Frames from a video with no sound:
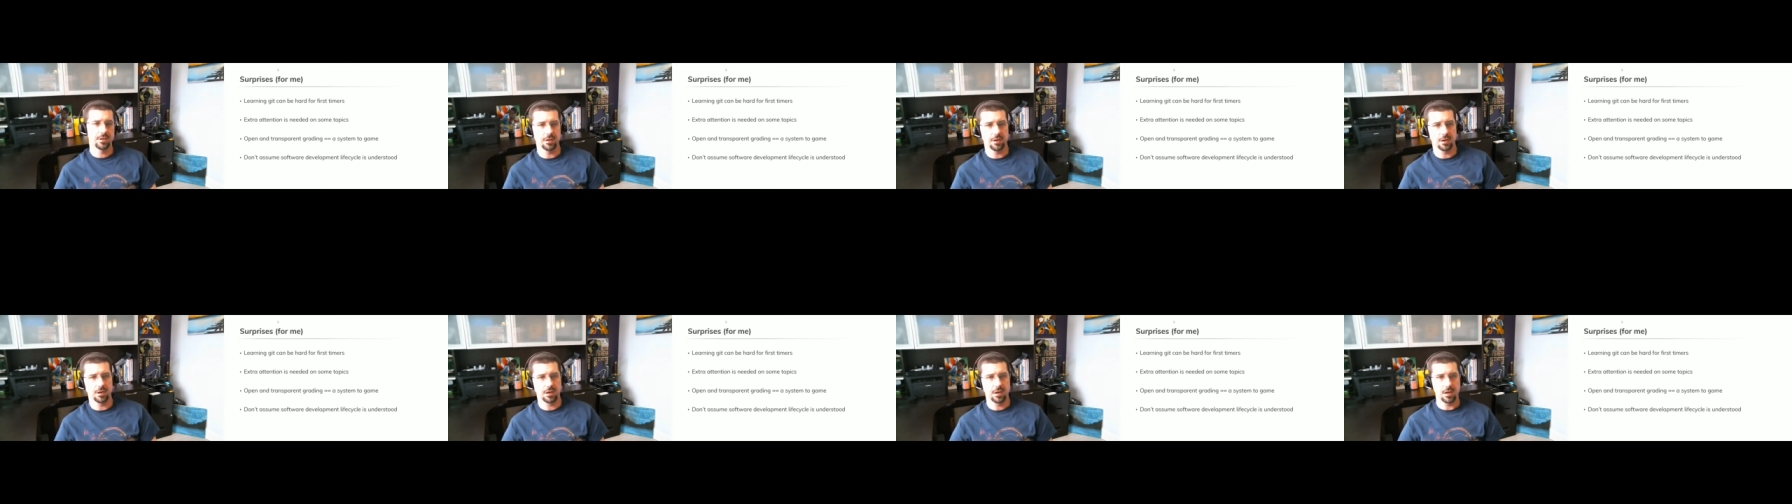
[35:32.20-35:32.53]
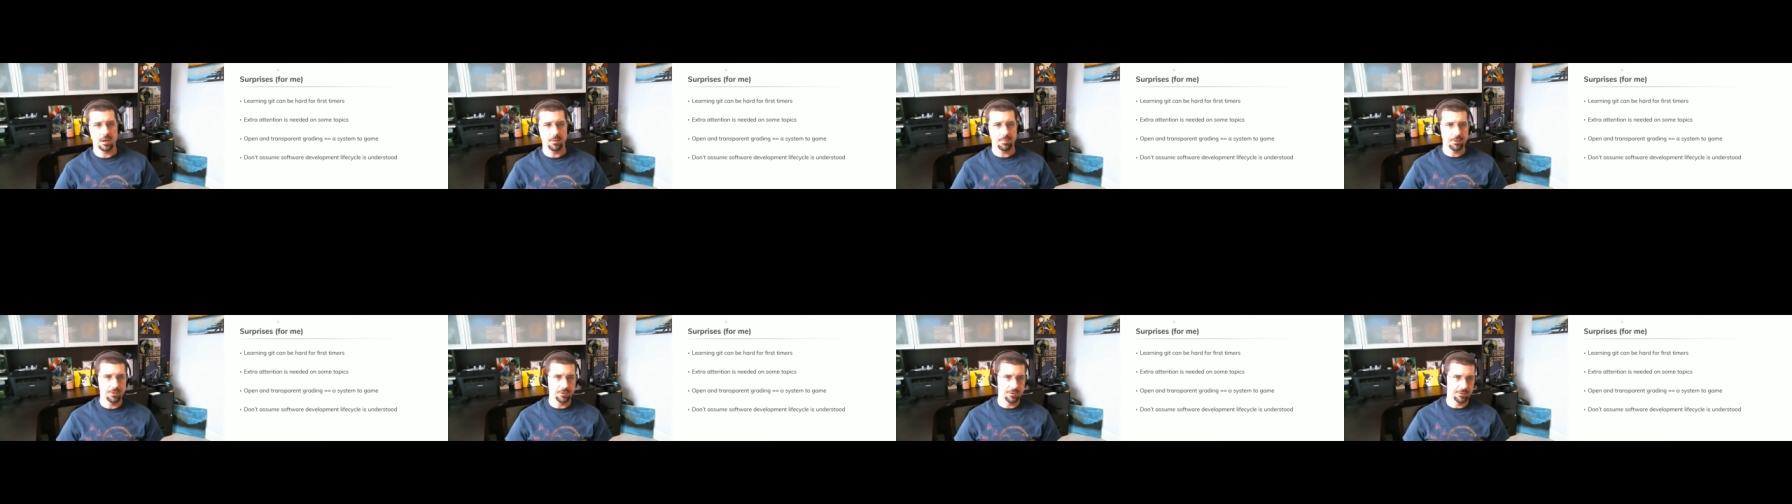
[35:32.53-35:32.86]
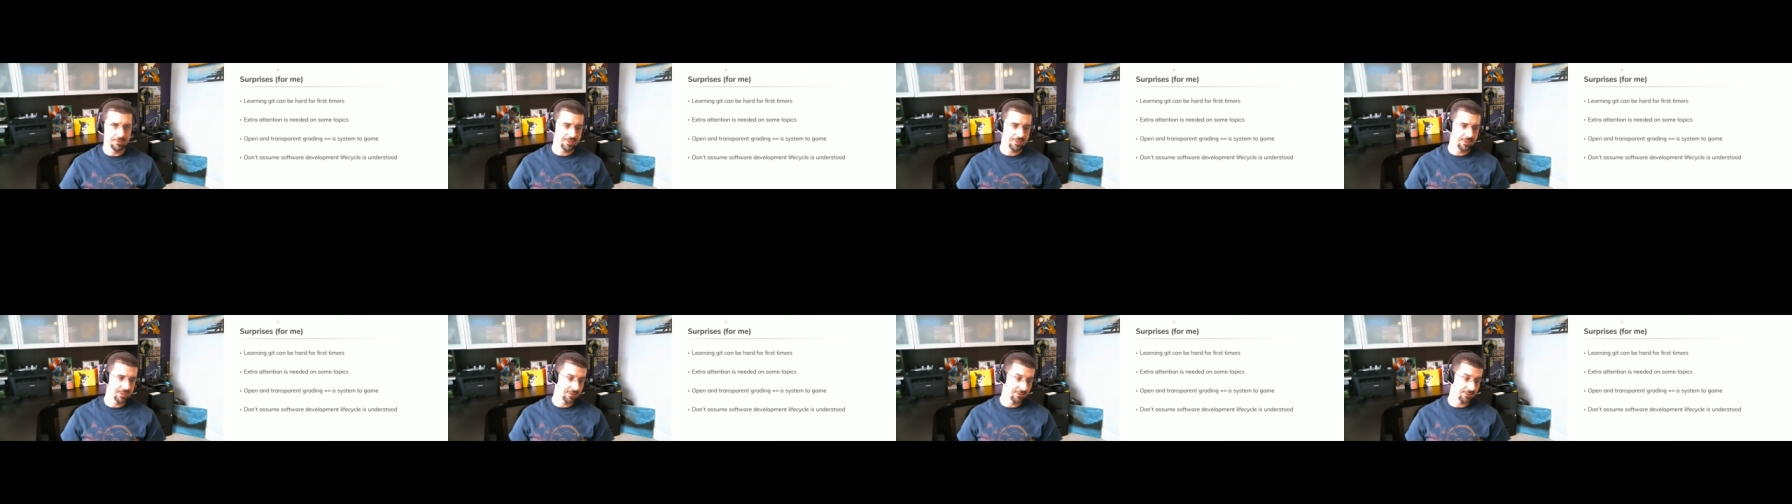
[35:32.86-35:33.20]
a couple of
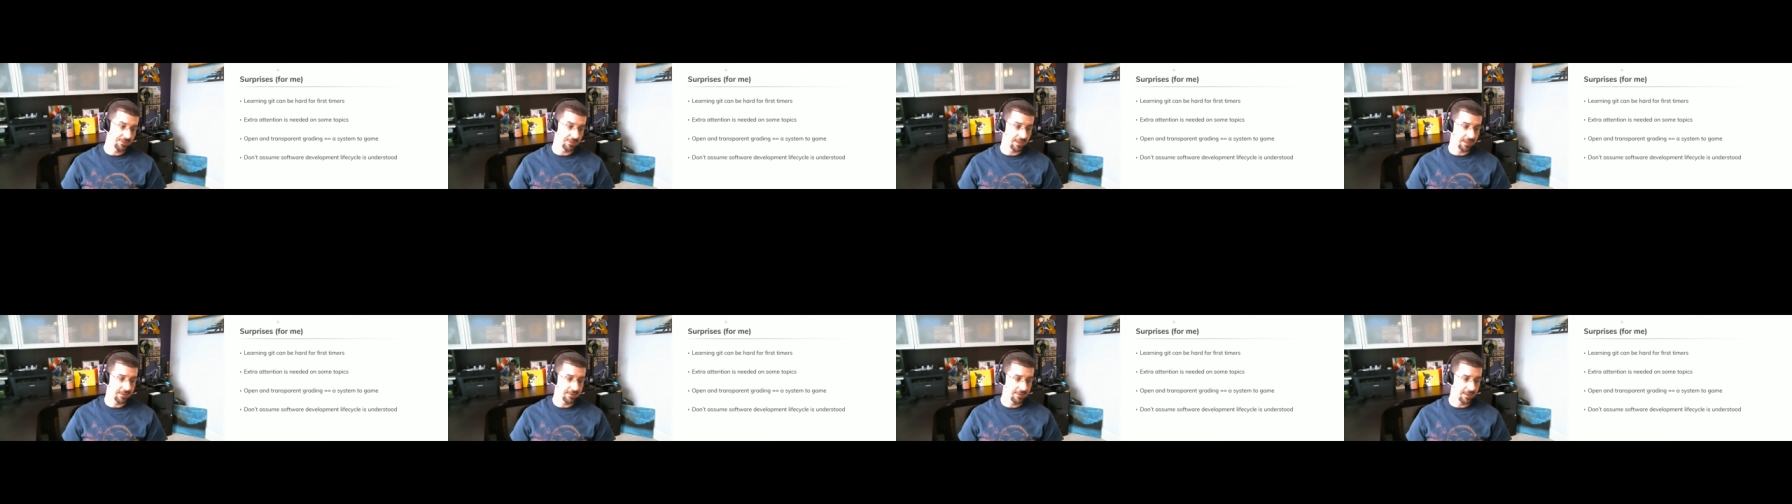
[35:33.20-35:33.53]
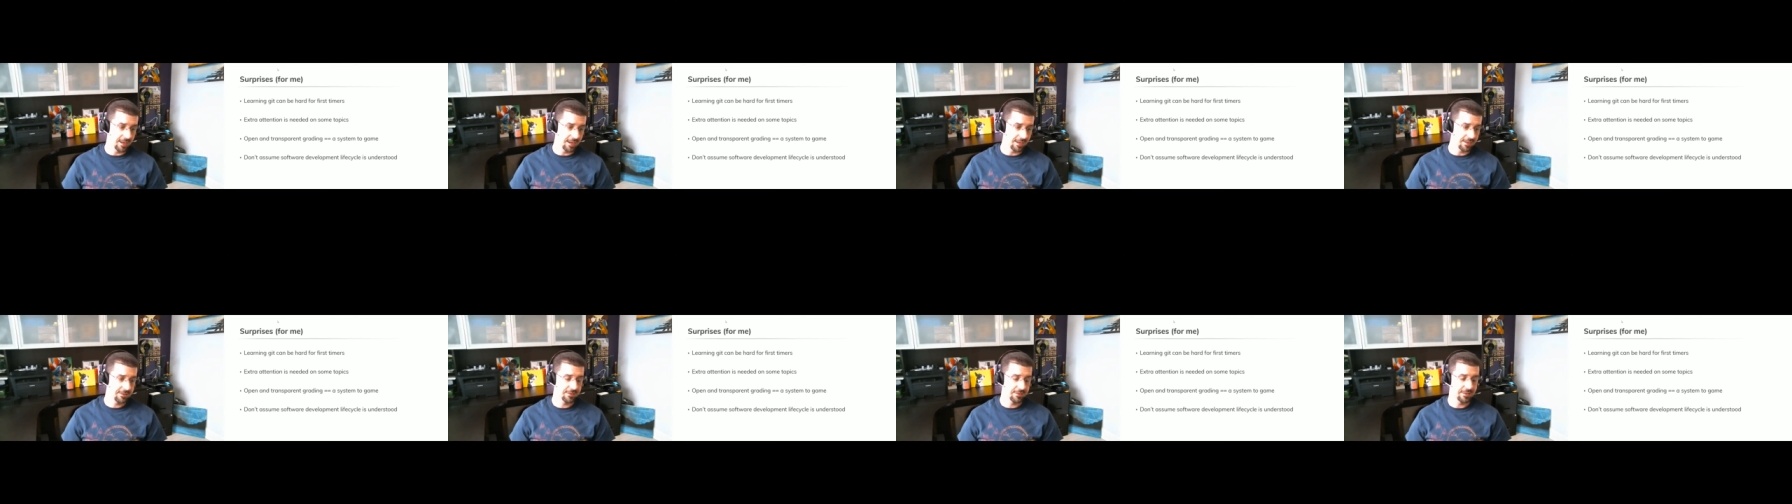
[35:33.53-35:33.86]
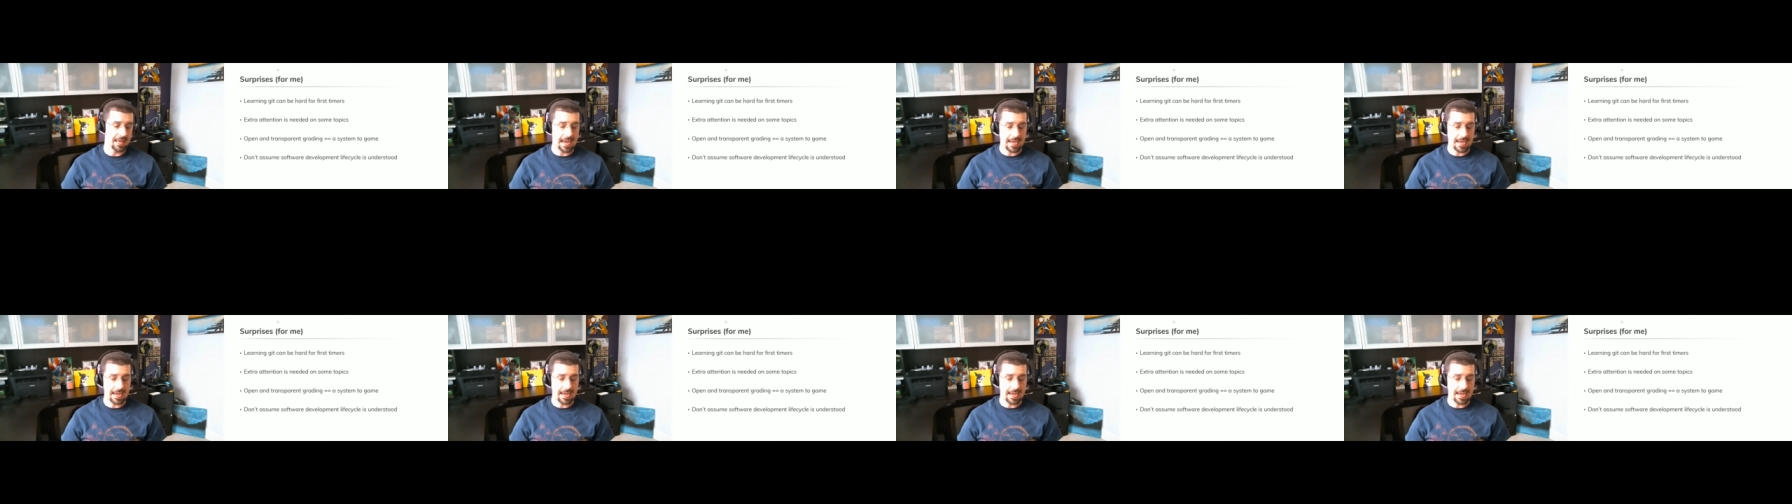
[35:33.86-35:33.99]
things that I, I,